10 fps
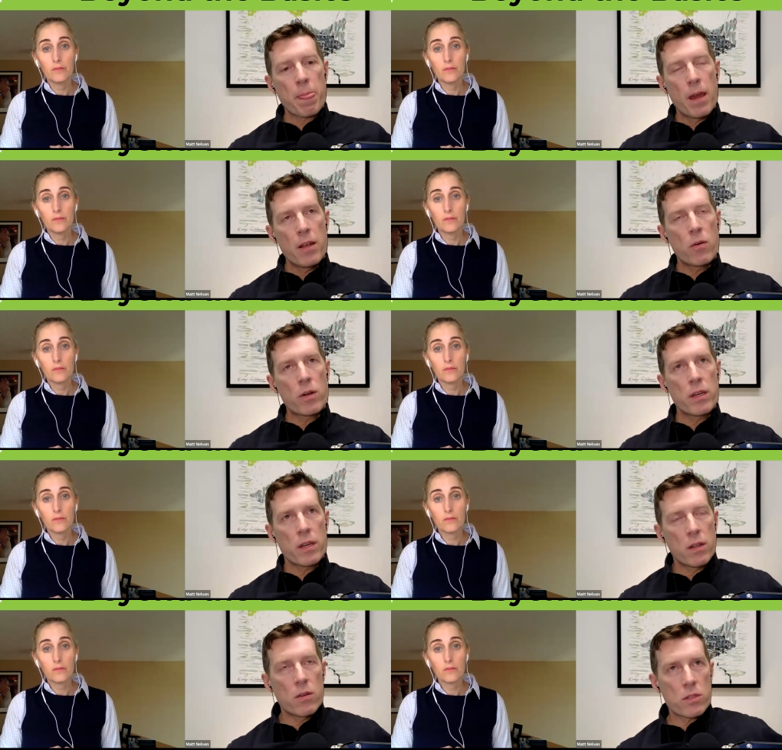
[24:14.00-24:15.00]
Speaker 1: I know we're getting
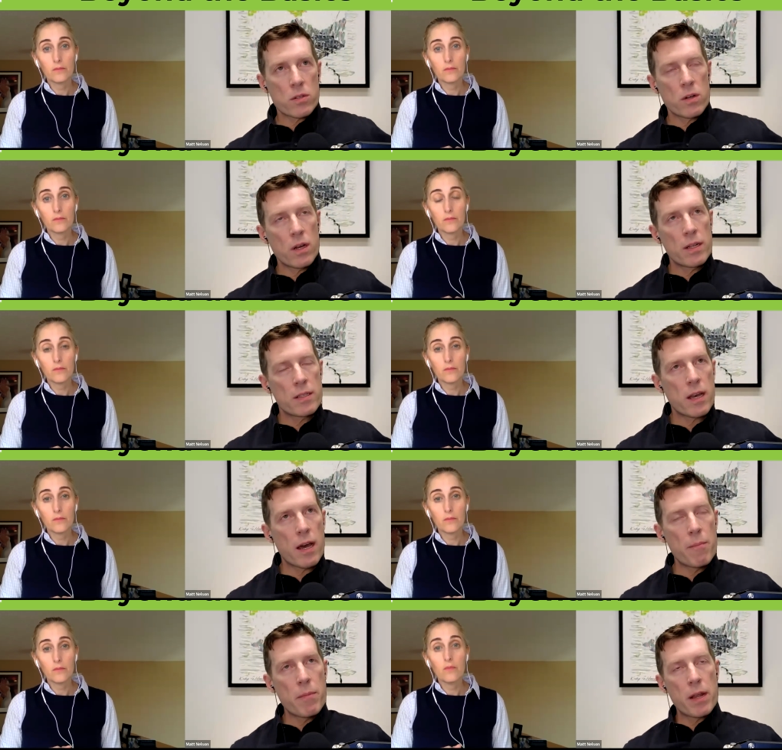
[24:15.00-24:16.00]
closer on
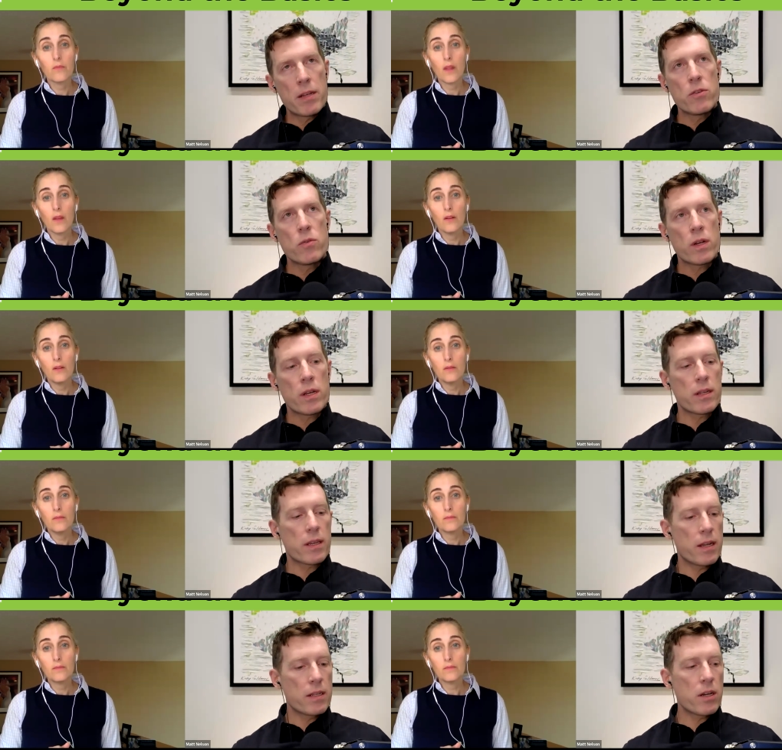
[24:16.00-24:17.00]
time, but I do want to
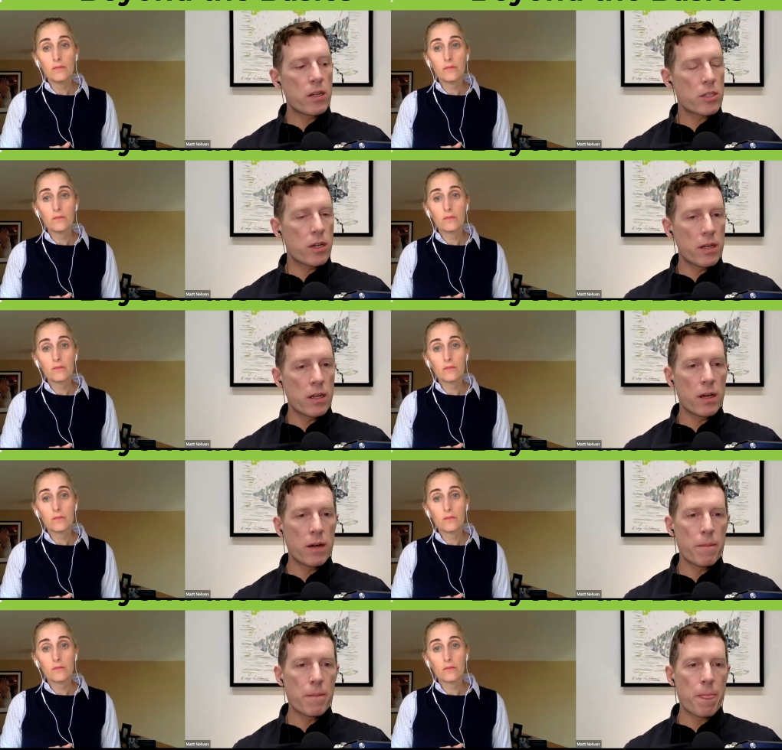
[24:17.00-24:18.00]
kind of touch on
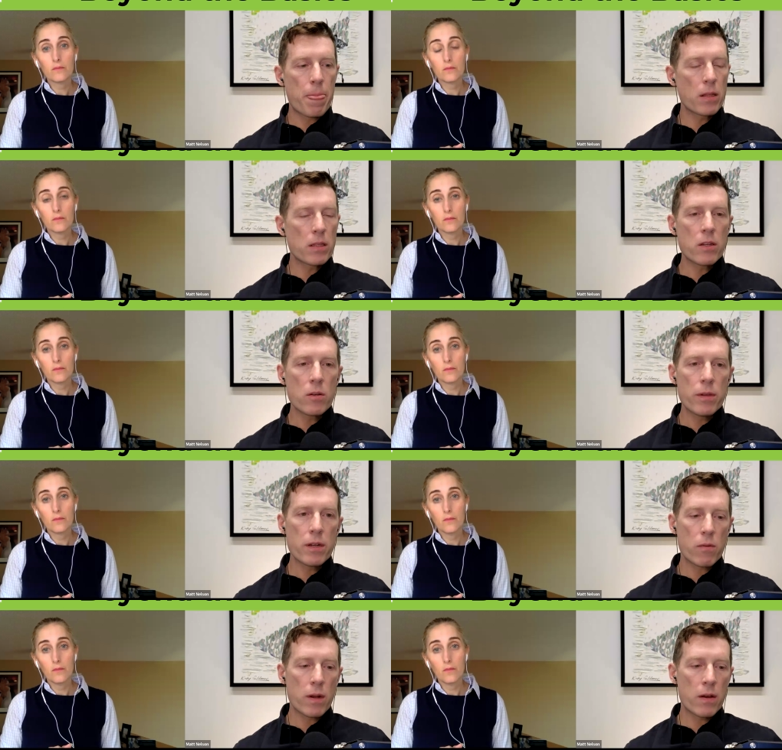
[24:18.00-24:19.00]
um, a little bit
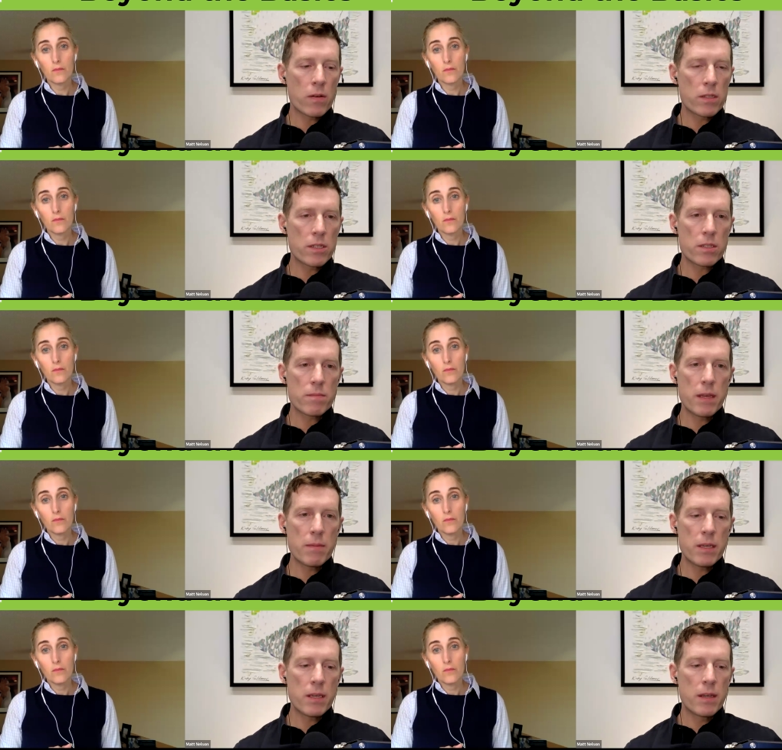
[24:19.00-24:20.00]
around just
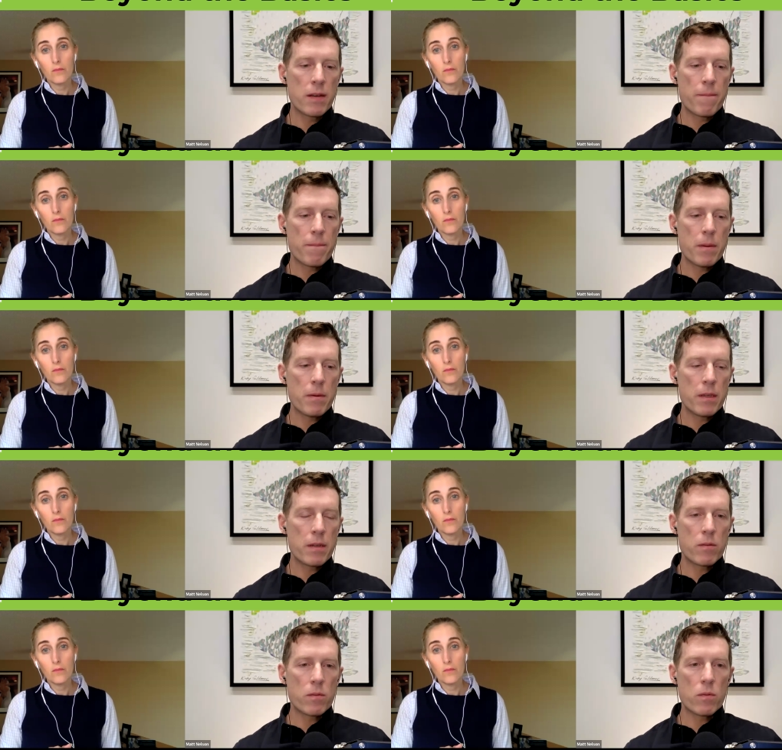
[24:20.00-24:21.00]
maybe maybe
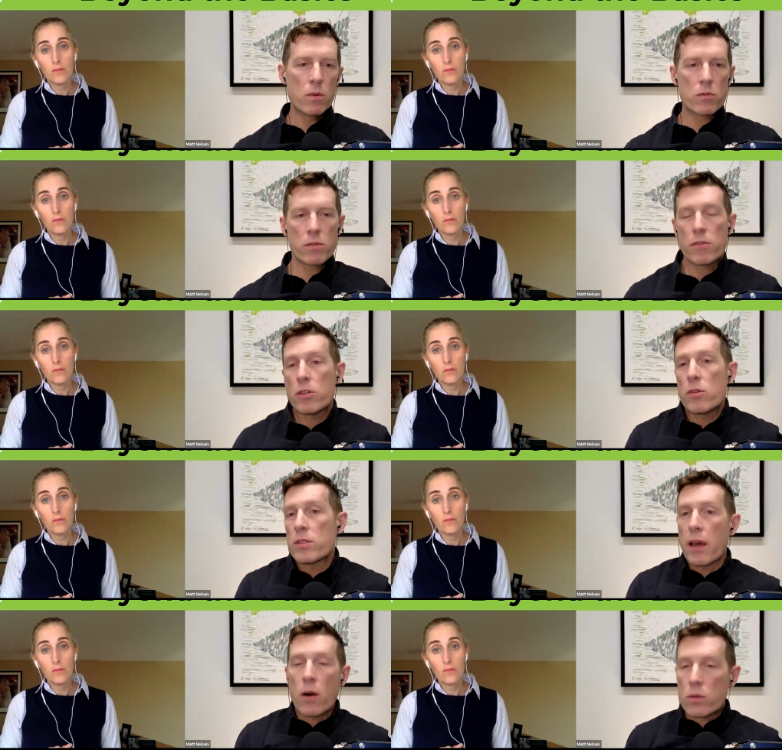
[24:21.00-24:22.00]
what's referred to
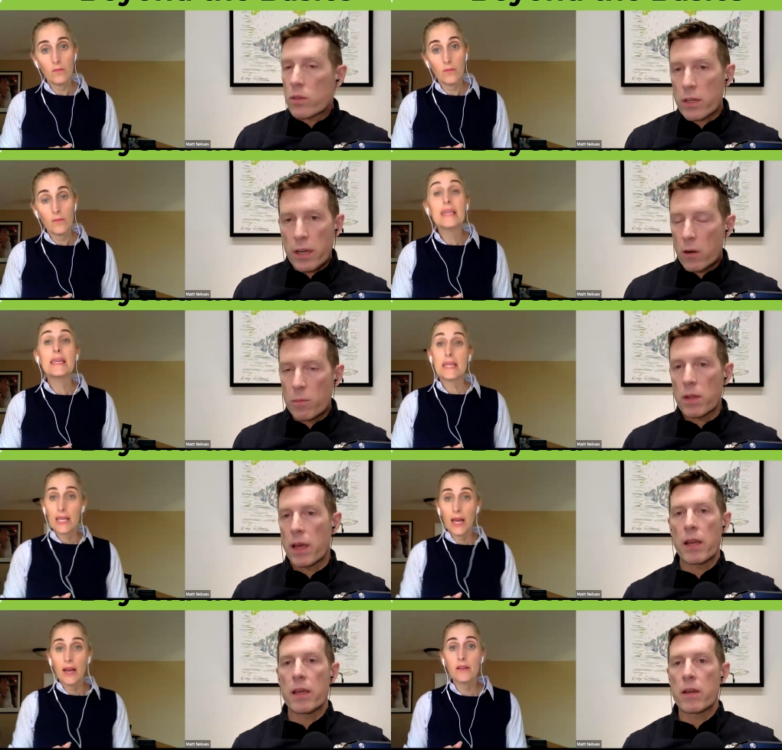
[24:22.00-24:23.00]
as elder care
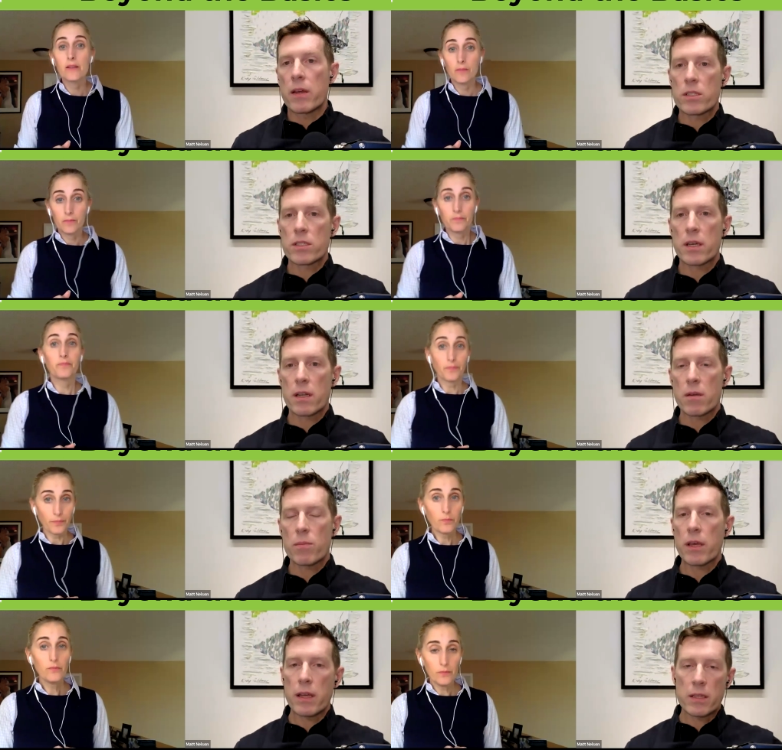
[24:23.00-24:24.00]
planning yes. or just kind of the
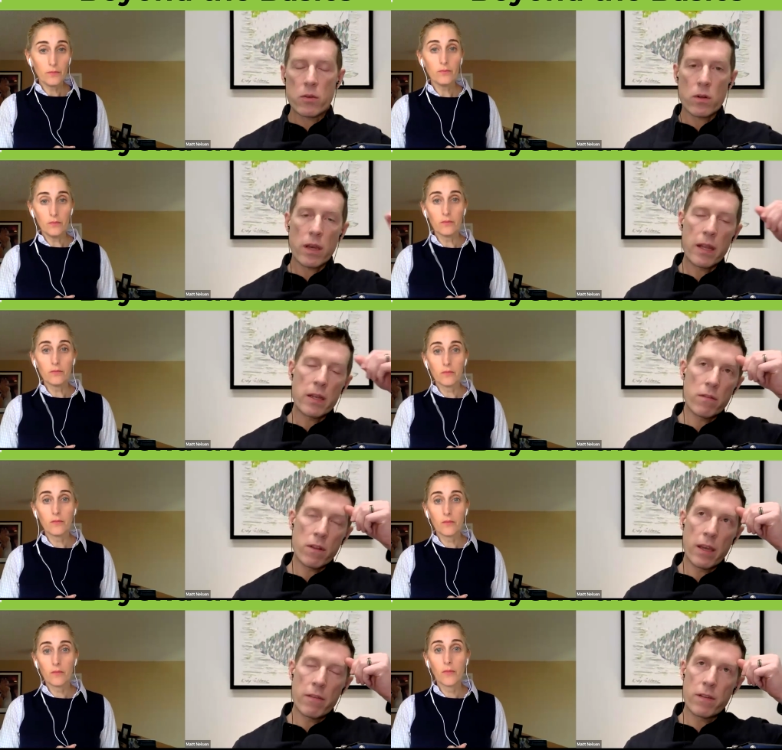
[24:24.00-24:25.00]
planning toward the end of
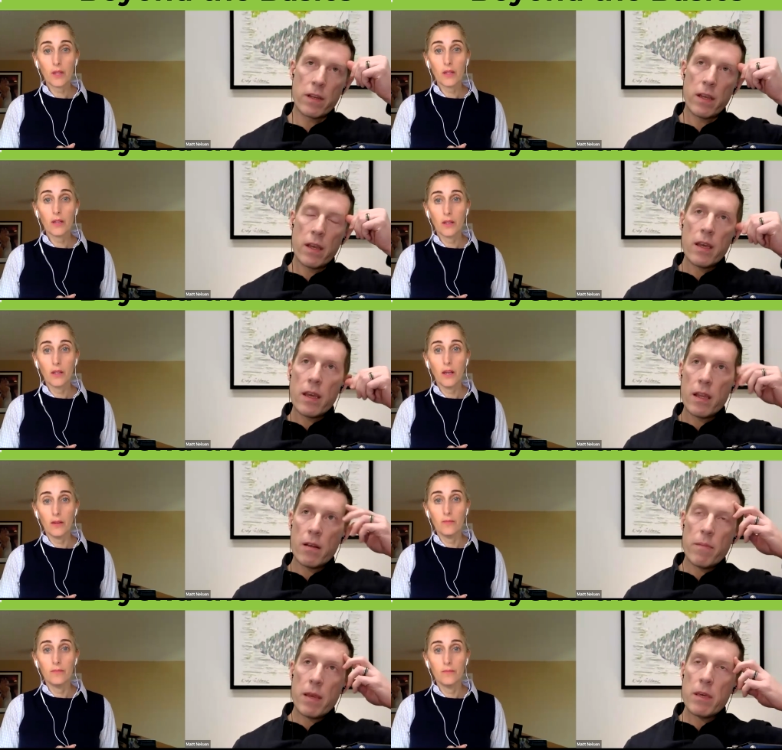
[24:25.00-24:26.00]
life and yeah.
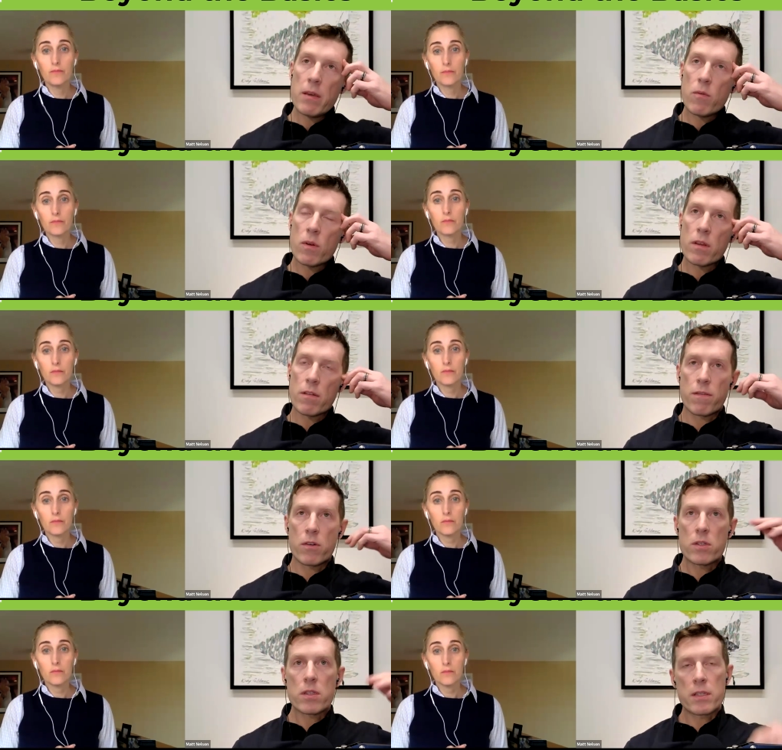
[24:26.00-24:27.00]
and maybe one of the
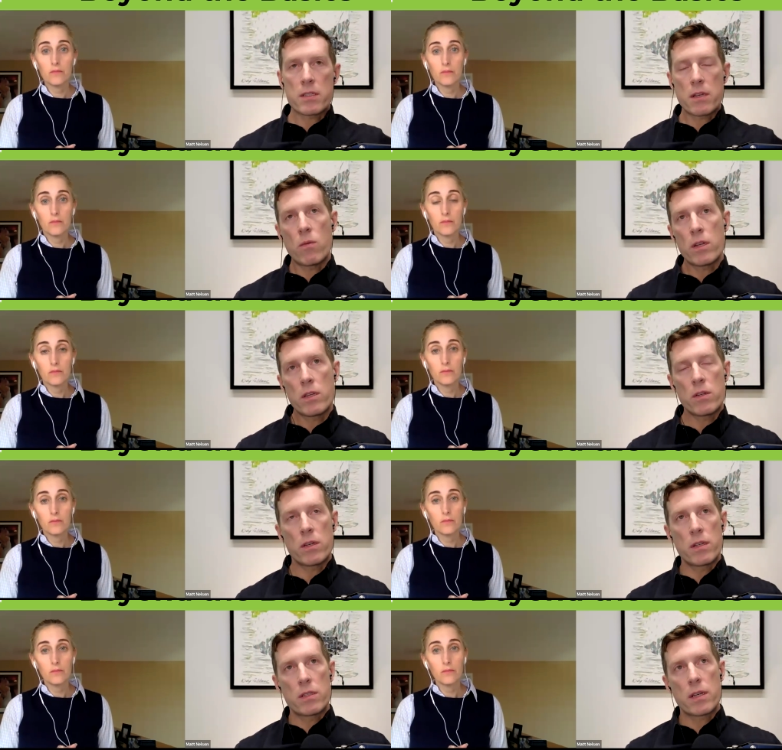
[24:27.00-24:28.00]
first things i want you
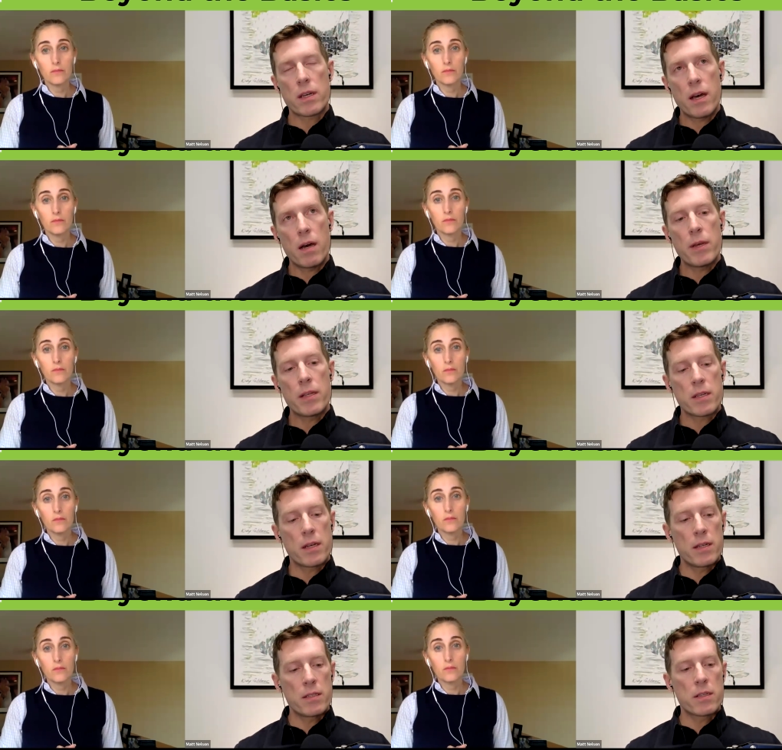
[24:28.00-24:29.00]
to to comment
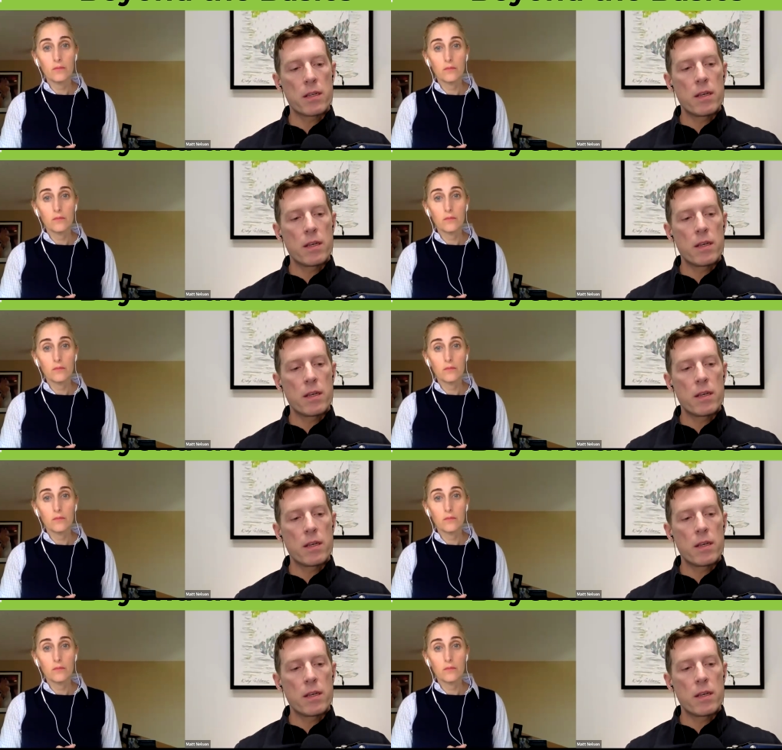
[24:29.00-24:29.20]
on is